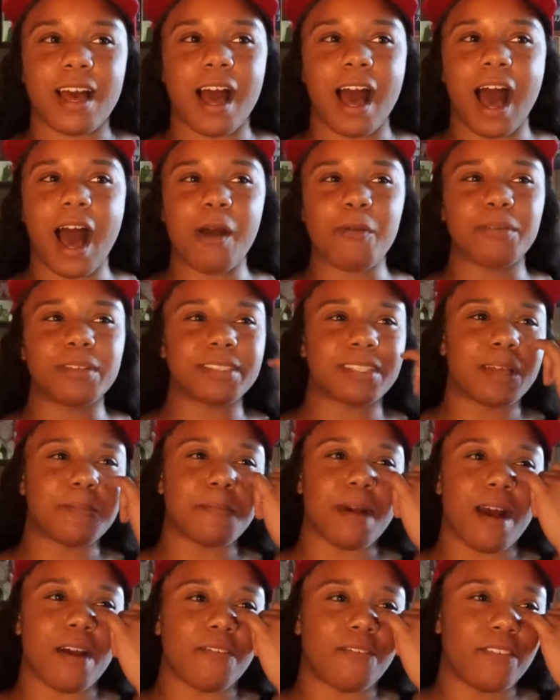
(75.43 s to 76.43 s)
I was in
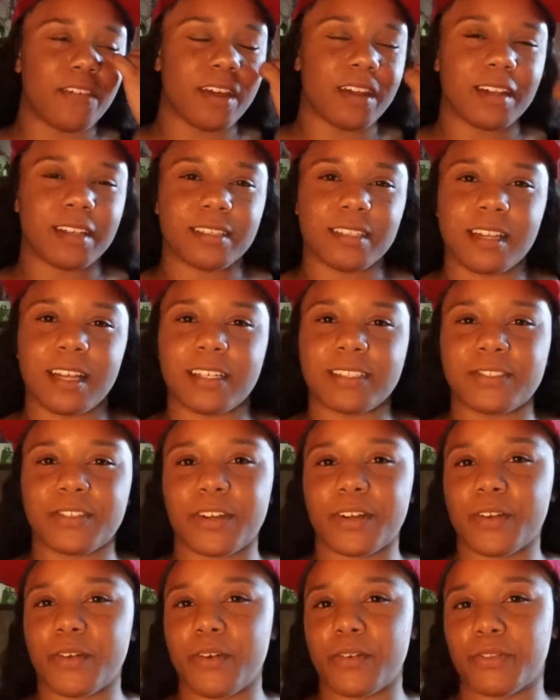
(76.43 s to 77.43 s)
my feelings and I
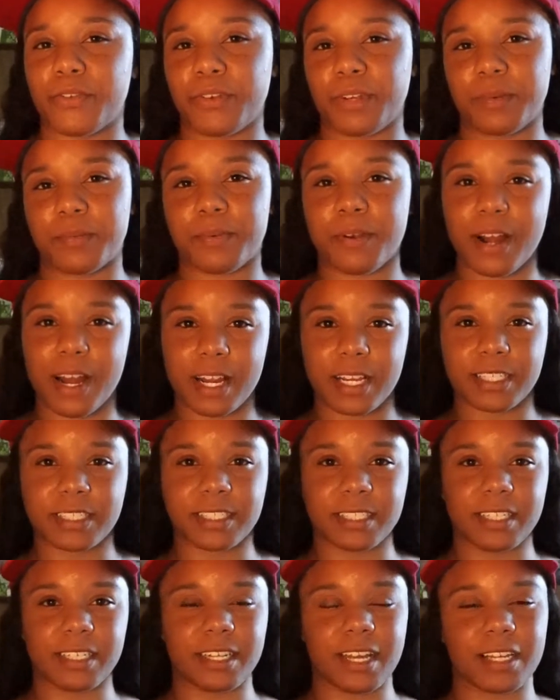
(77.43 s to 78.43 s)
started going through
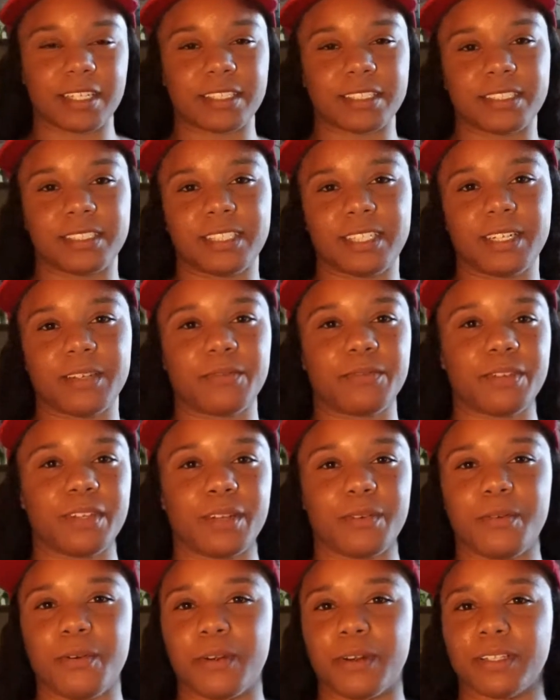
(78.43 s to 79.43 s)
depression. I just didn't
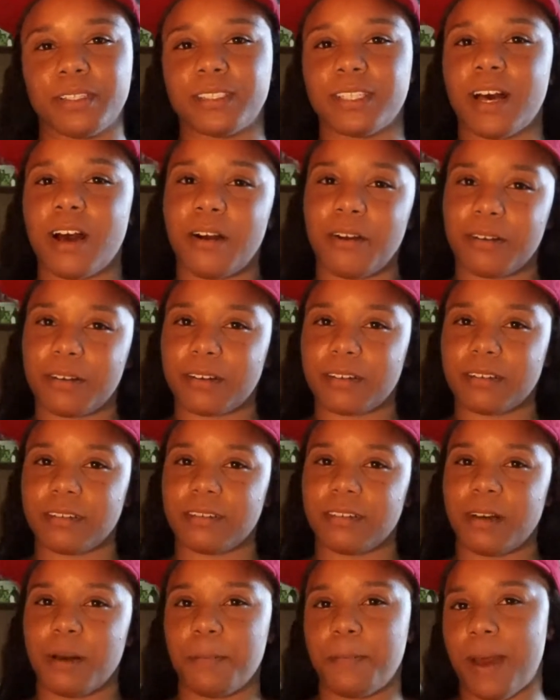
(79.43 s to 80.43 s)
really want to talk
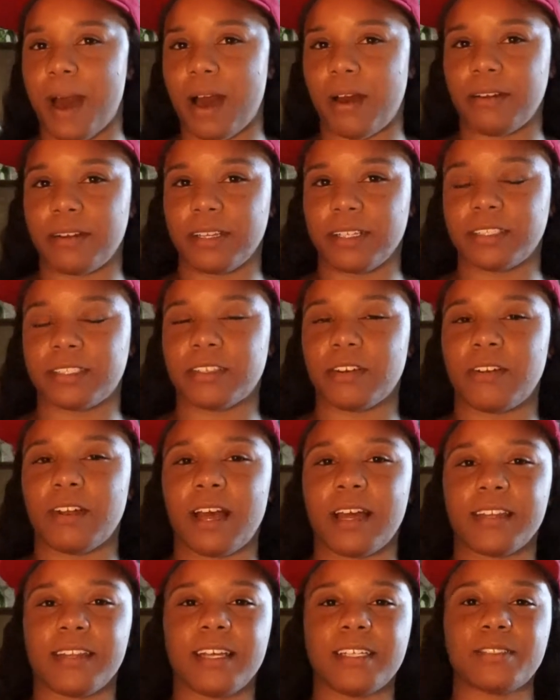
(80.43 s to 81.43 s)
about it, so
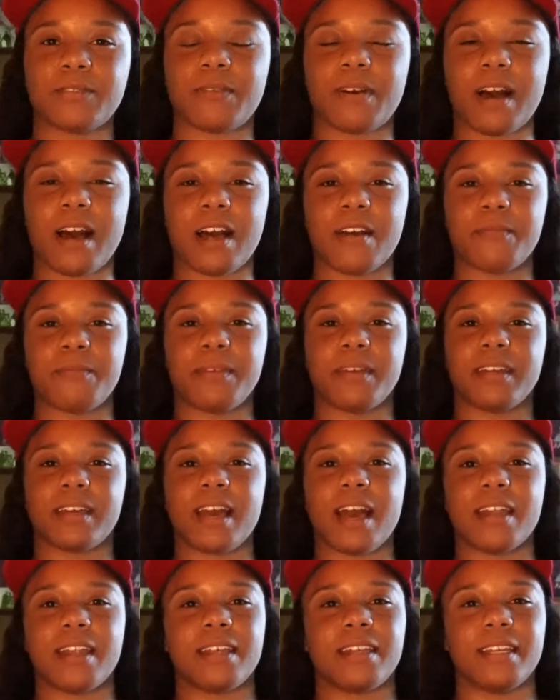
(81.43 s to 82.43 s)
like that's why I've been
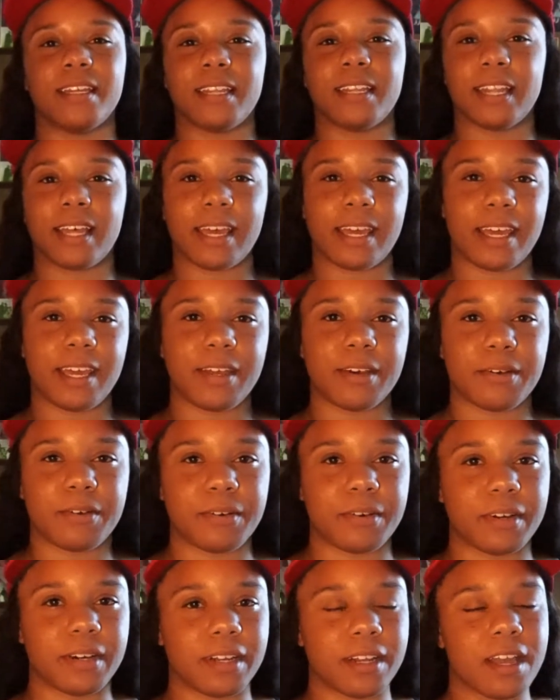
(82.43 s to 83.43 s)
kind of delayed
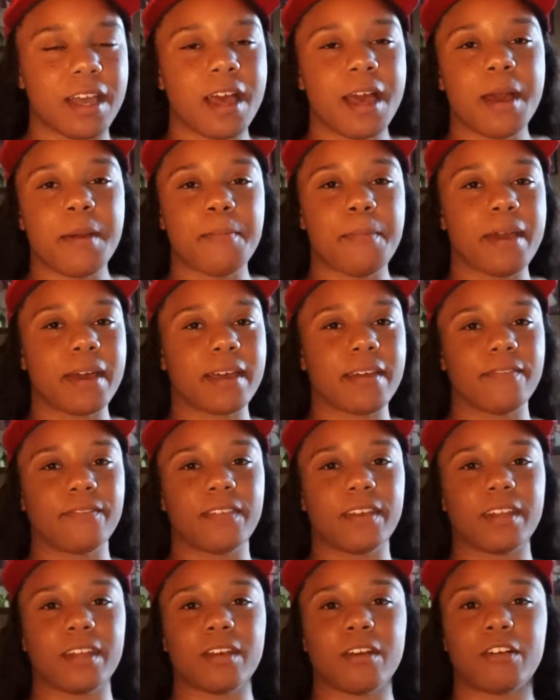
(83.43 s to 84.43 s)
on making
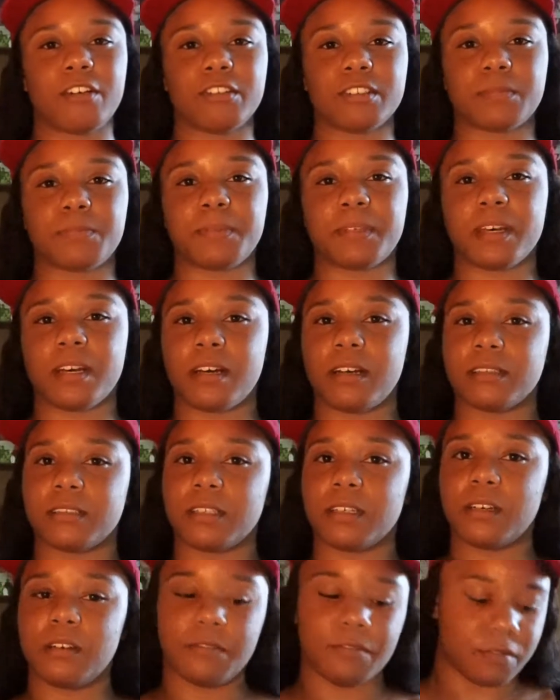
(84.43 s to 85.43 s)
videos, because
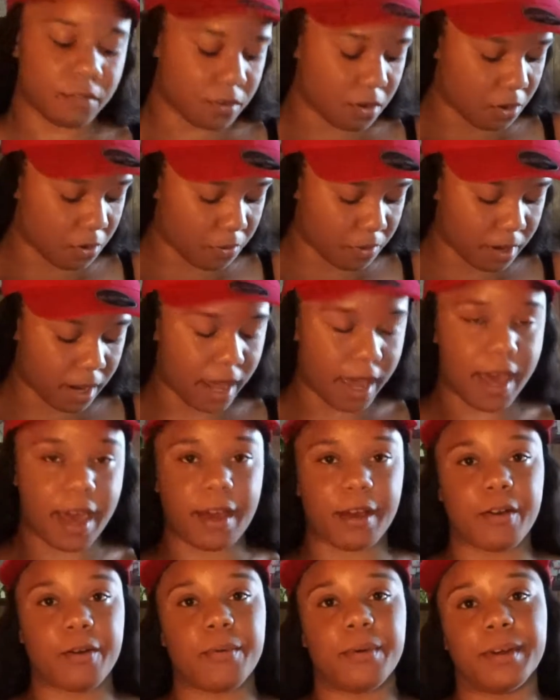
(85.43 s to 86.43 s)
of, you know, what I
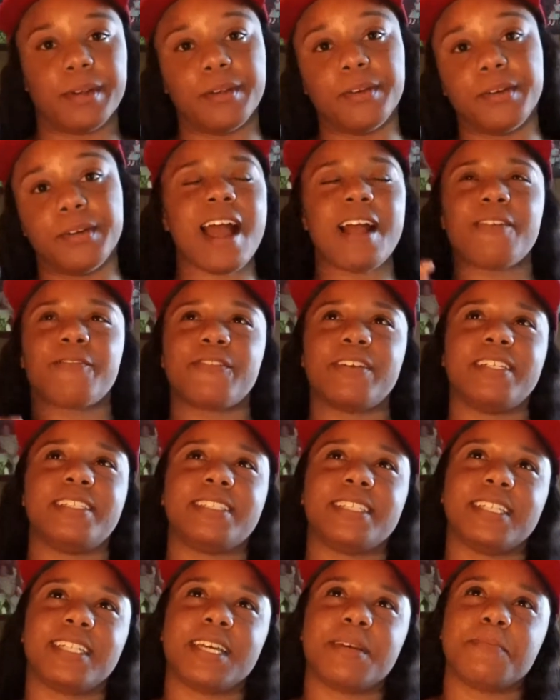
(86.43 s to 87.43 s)
had going on. Not
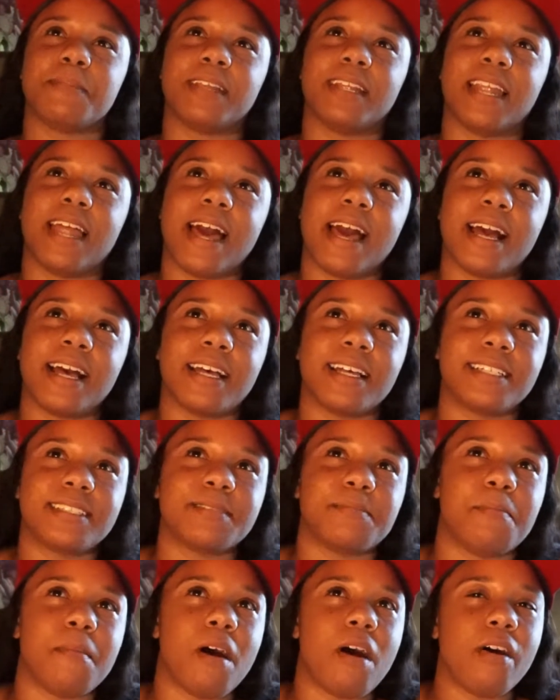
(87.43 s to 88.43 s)
recently, but
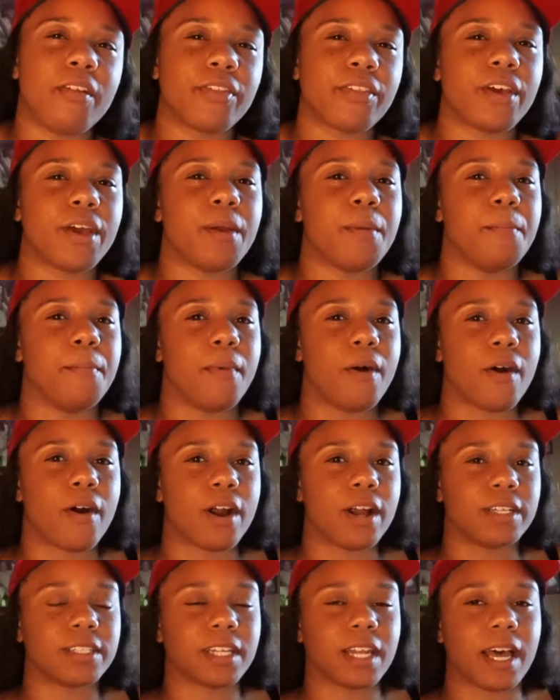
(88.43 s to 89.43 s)
last month in
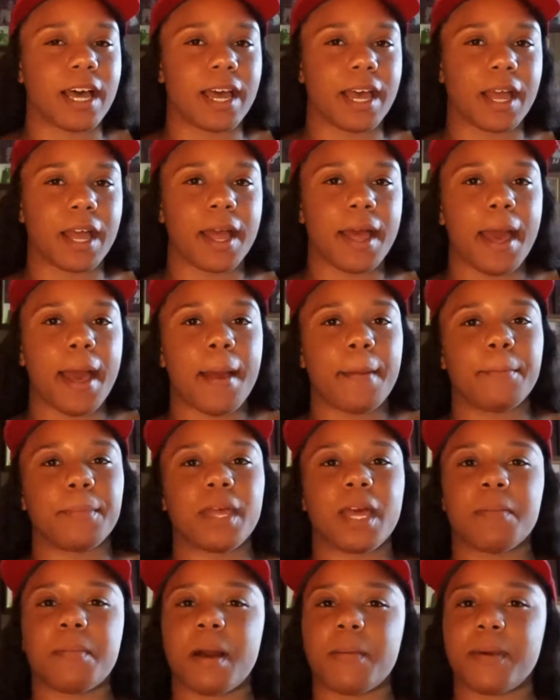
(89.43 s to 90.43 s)
March, like,
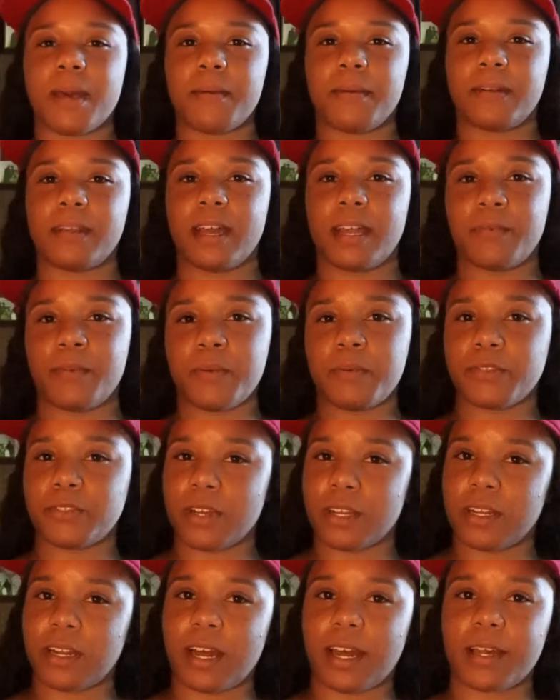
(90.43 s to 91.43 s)
me and my baby dad, we were
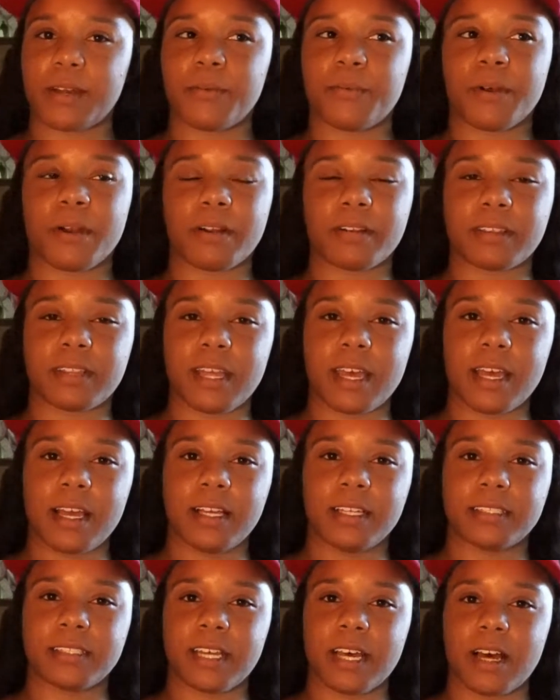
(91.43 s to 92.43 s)
trying to like work
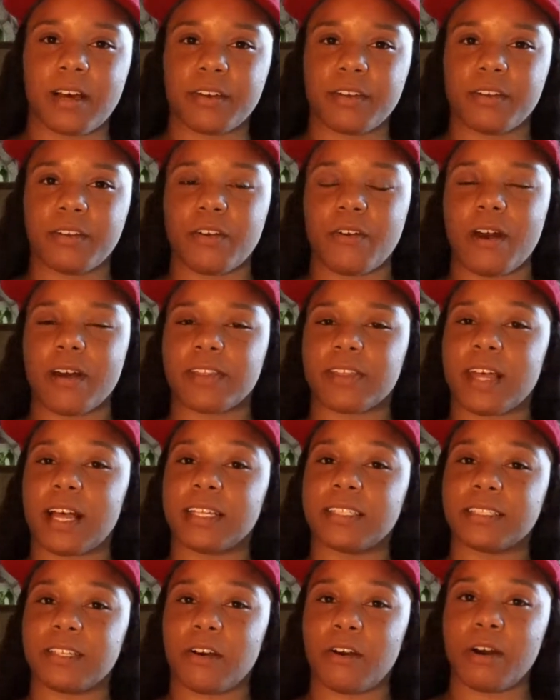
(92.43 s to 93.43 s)
things out, you know, after
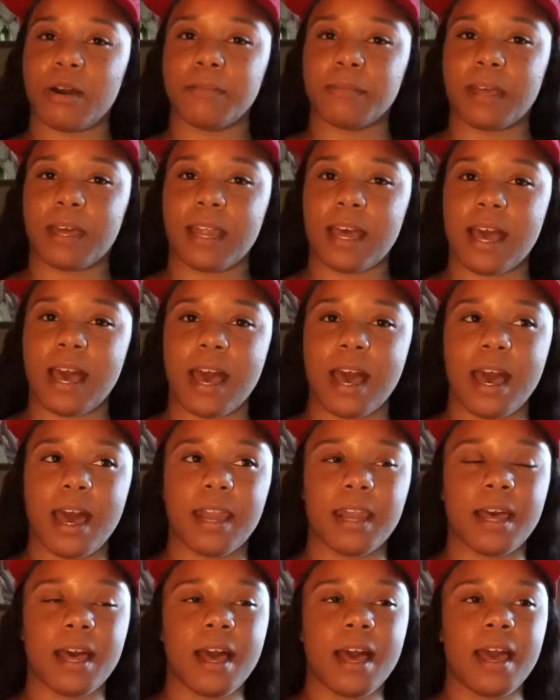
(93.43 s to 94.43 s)
I told him that I
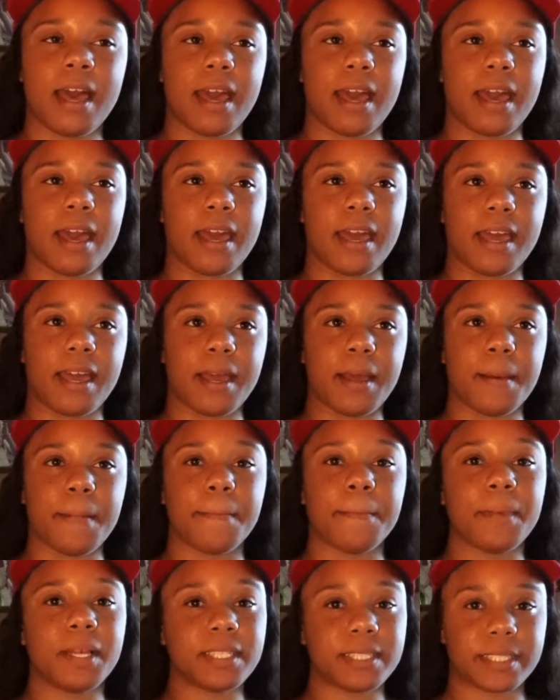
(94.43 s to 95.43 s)
had a
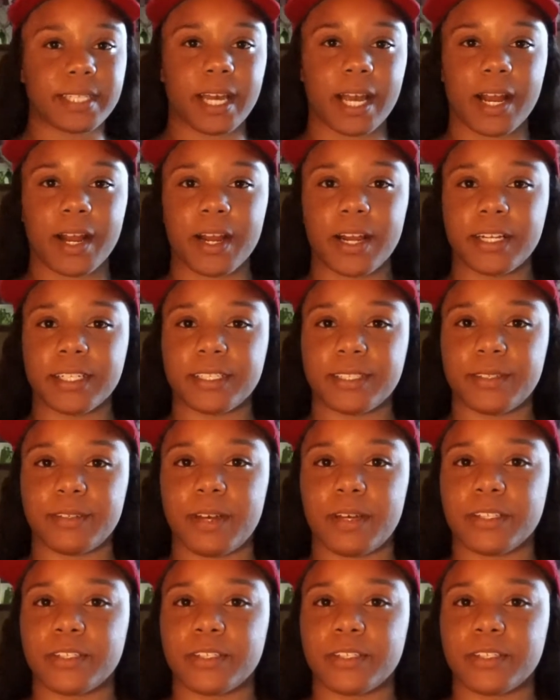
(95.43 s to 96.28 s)
miscarriage.